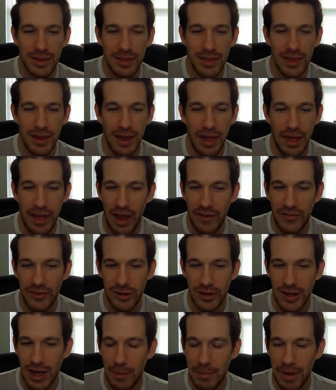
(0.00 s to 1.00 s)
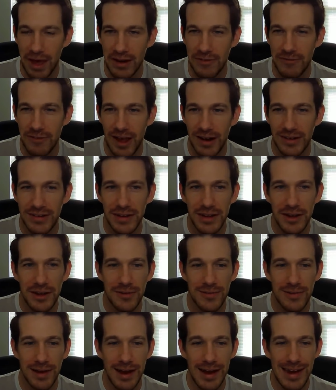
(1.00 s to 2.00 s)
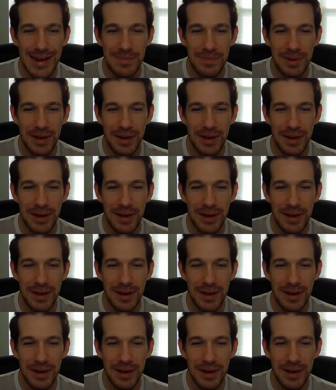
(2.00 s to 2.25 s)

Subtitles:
the after combat effect, right?